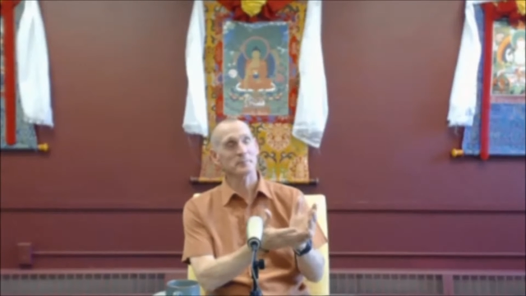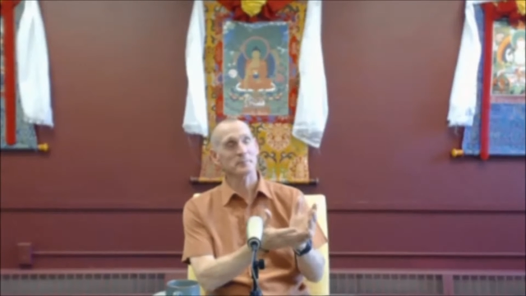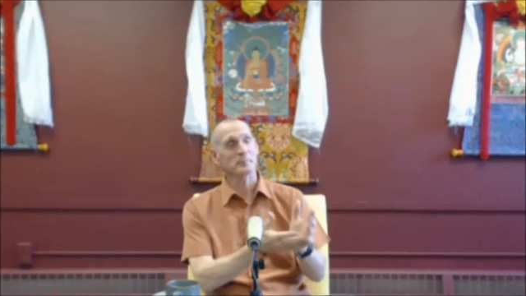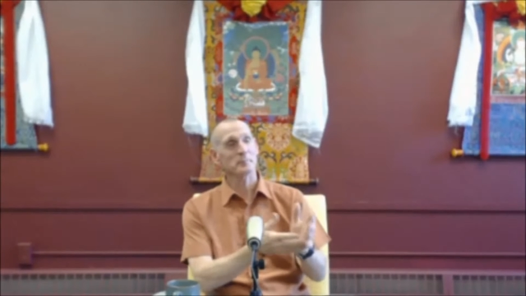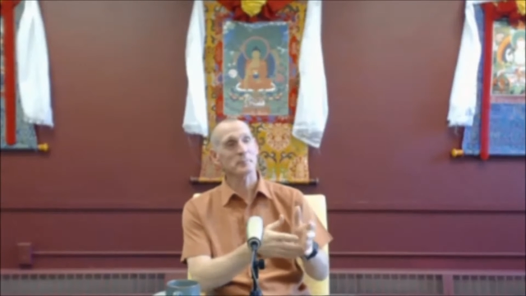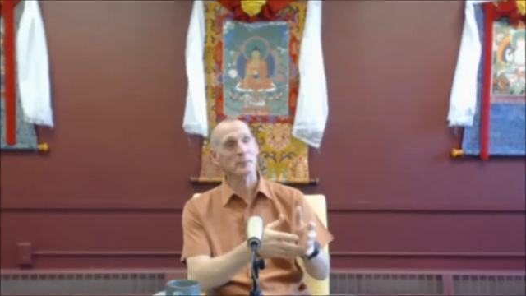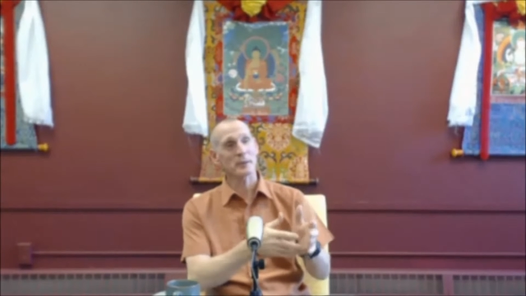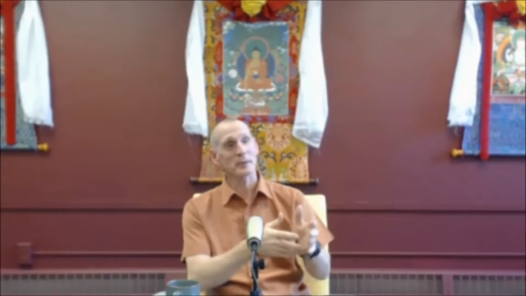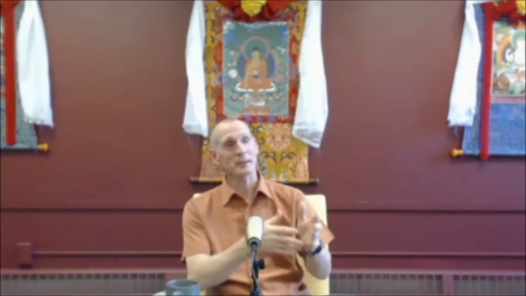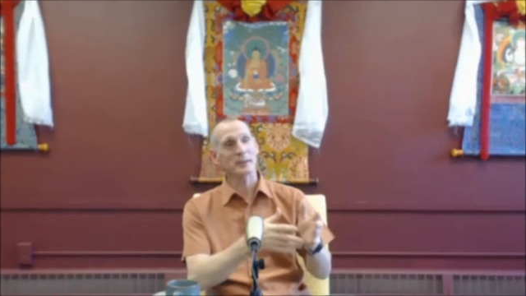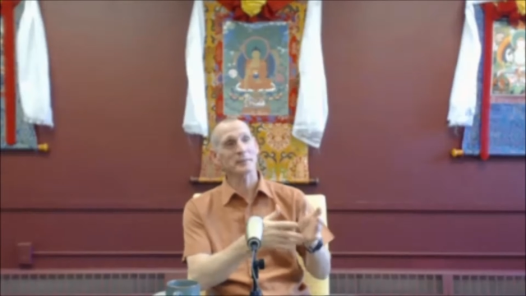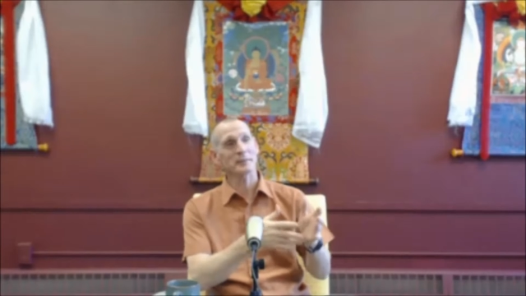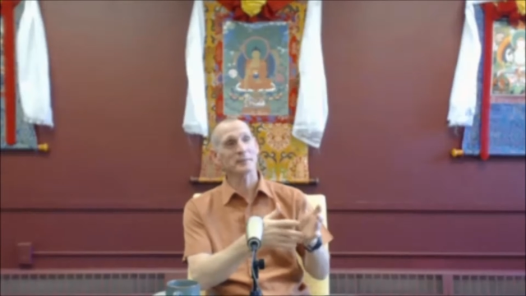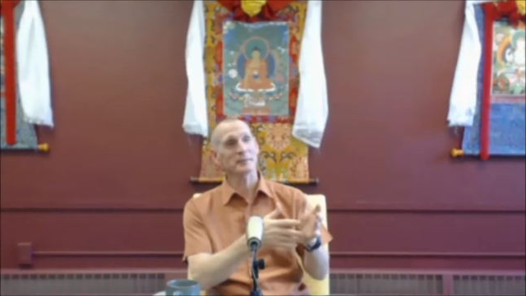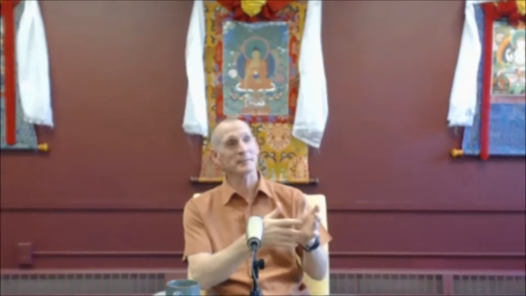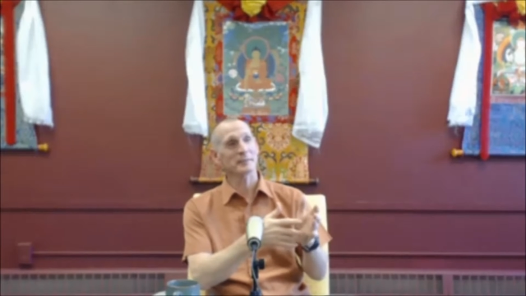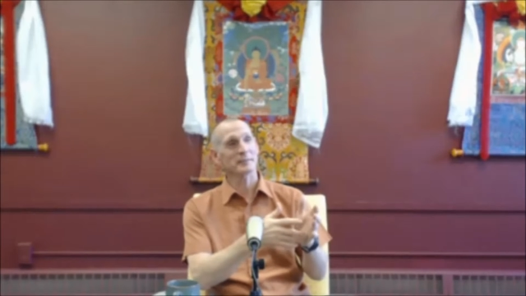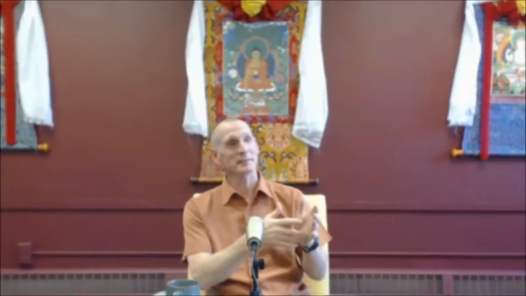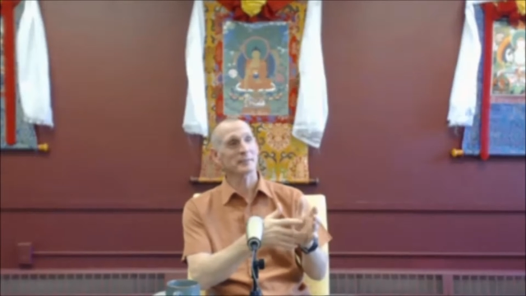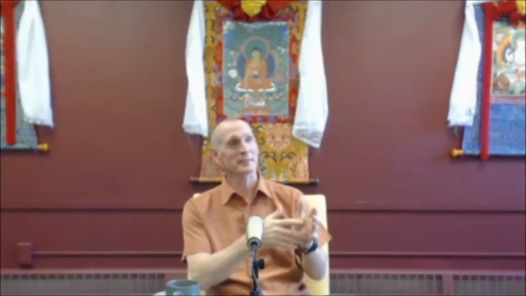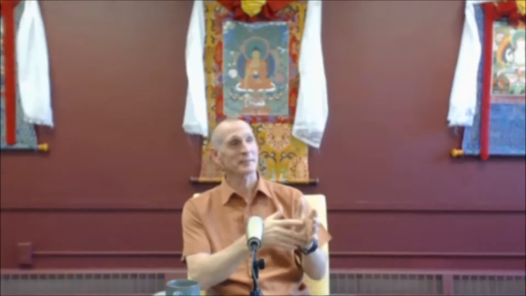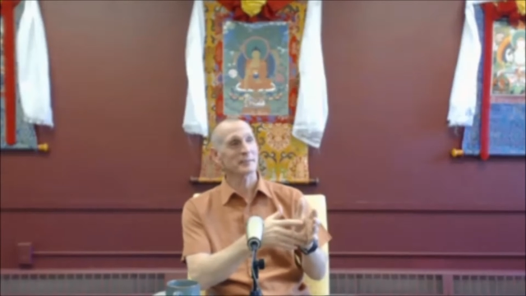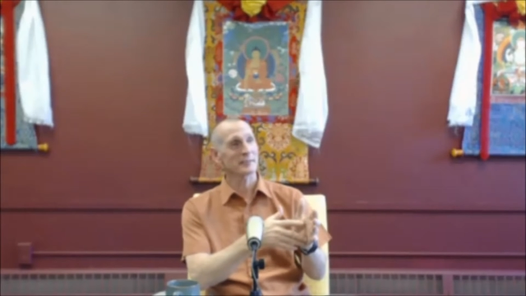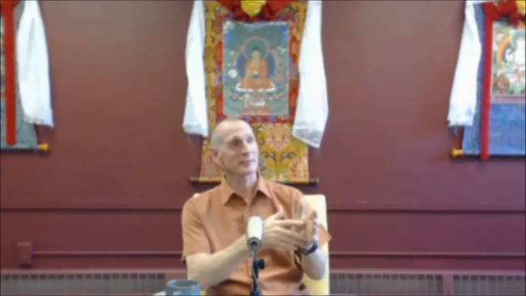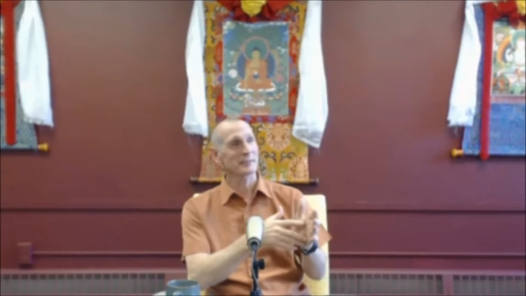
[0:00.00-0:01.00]
But
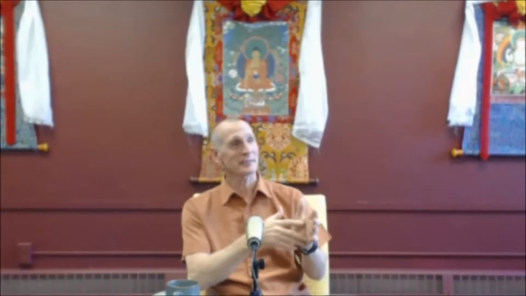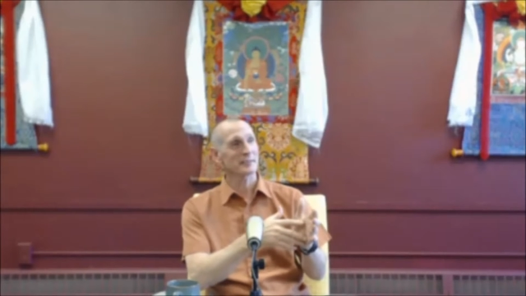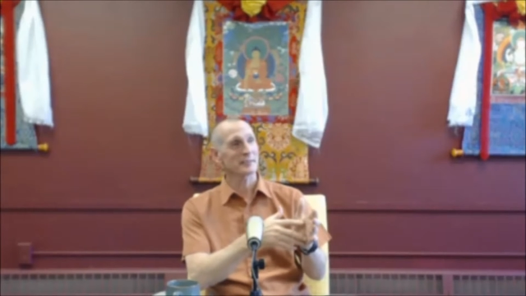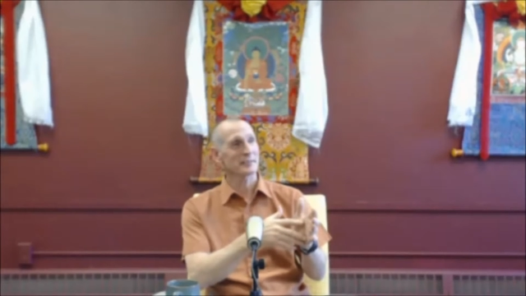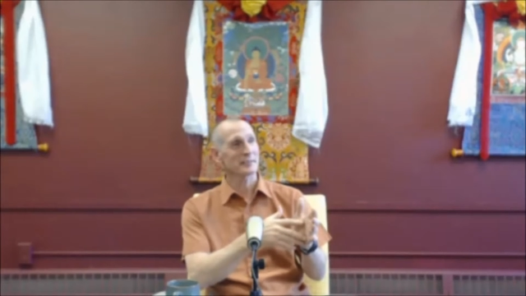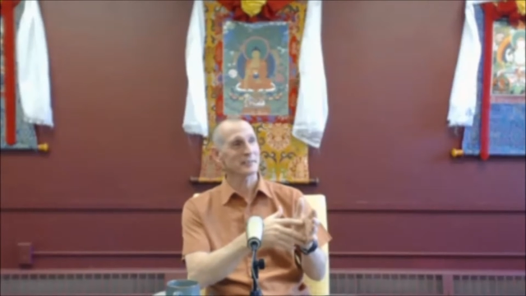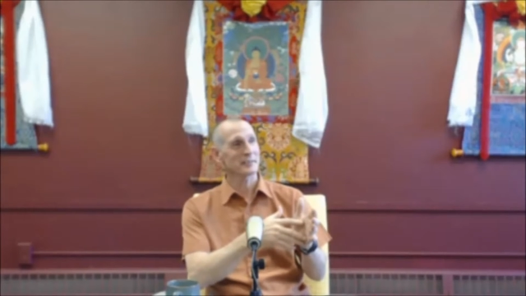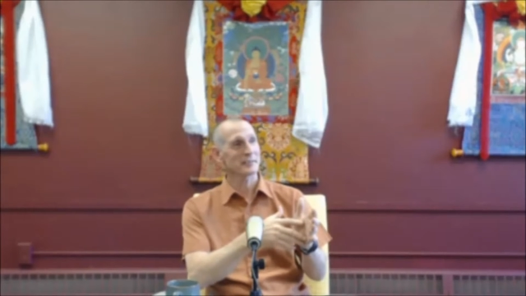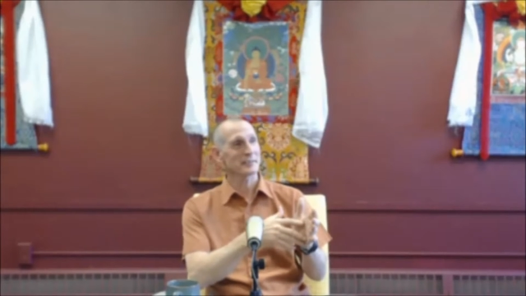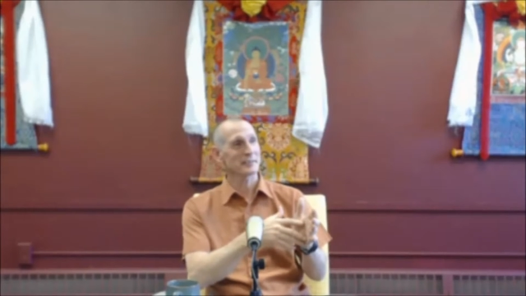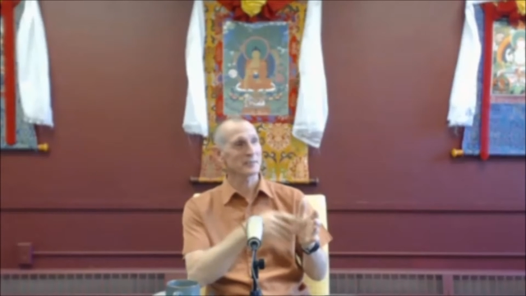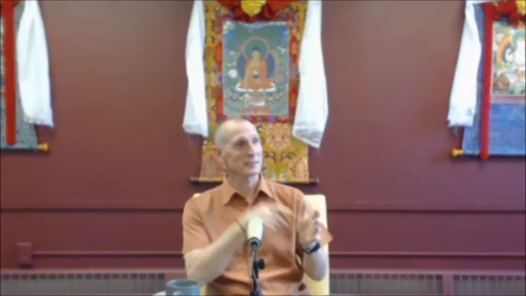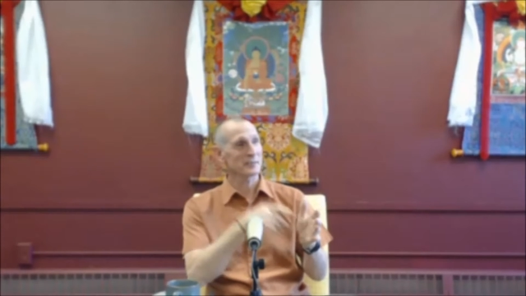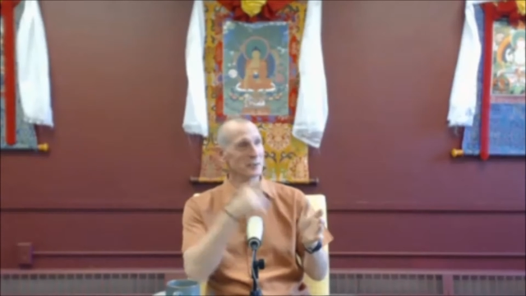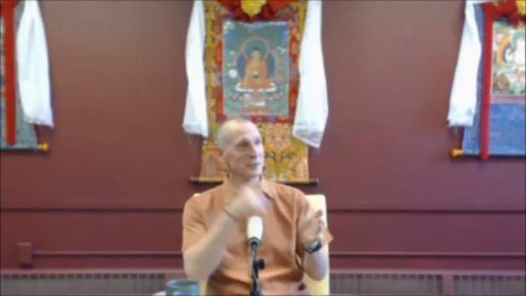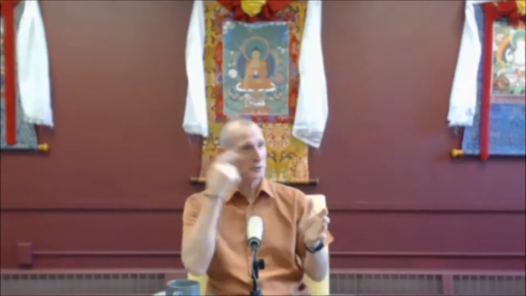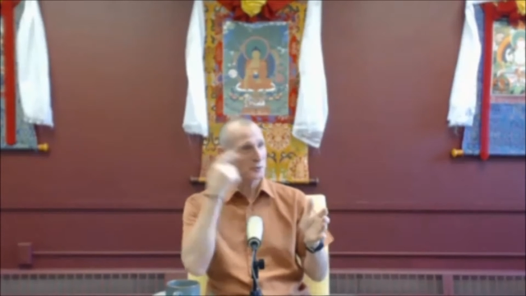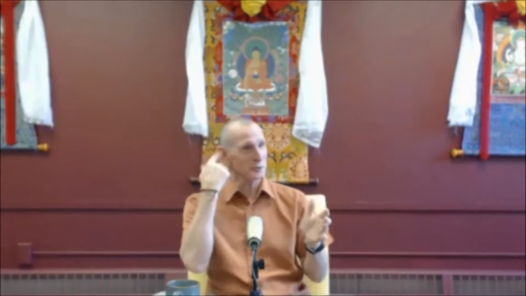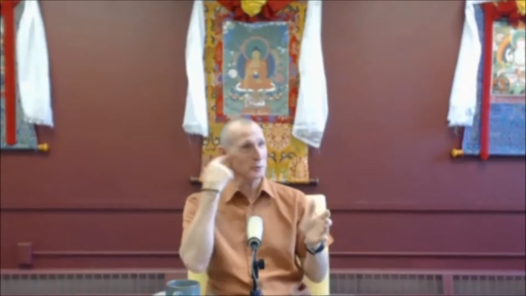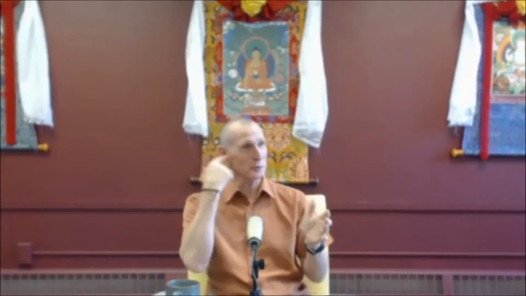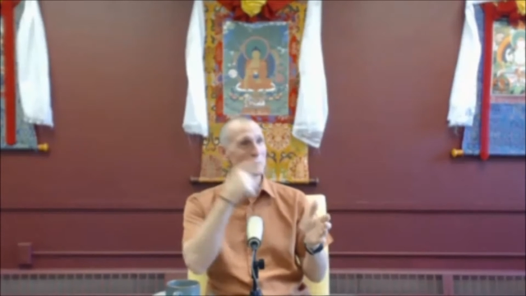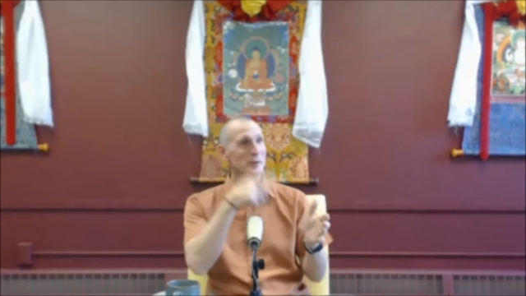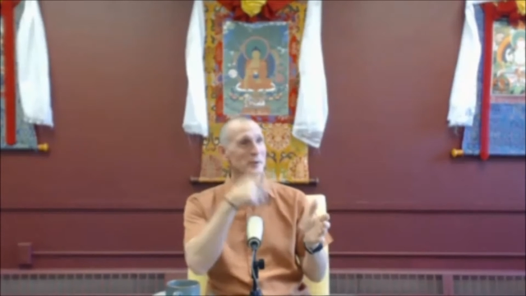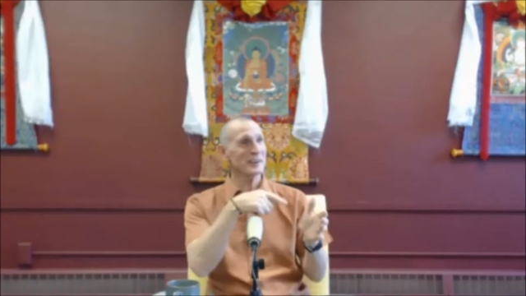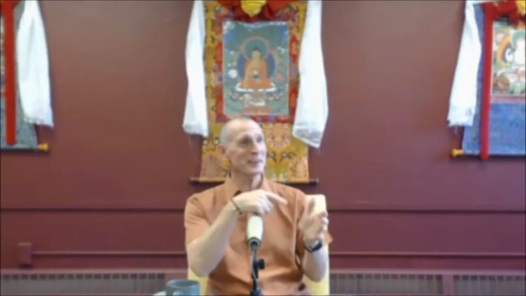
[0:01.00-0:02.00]
the
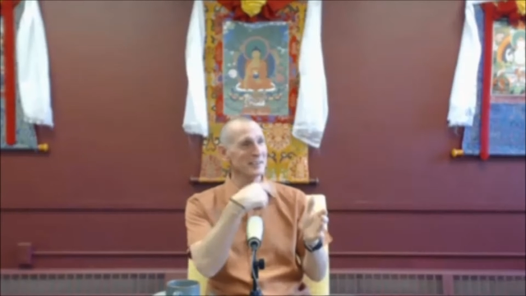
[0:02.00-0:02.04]
story